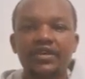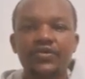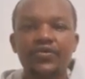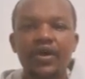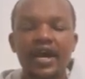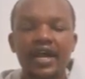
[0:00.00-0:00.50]

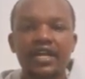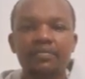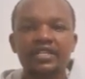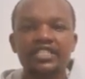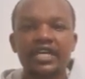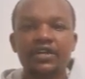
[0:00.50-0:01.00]
you are
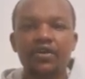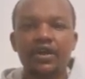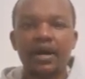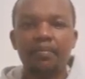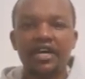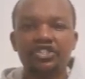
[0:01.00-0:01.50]
admitted on
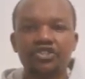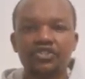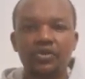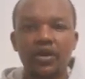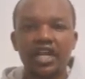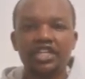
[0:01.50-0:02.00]
a partial
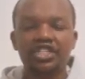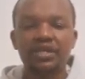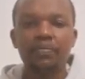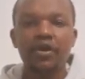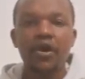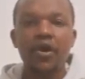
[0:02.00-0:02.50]
scholarship